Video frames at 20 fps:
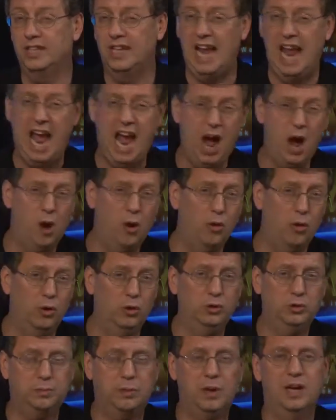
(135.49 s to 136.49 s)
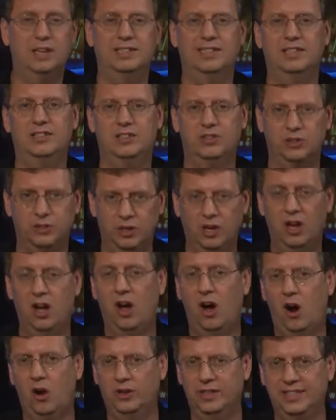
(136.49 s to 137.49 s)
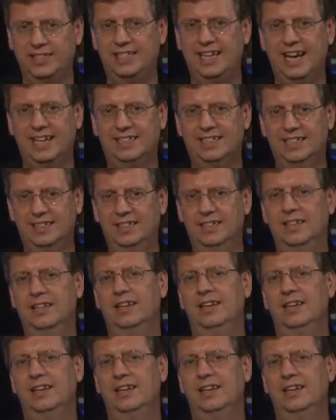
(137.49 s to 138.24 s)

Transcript: and how those processes are detected.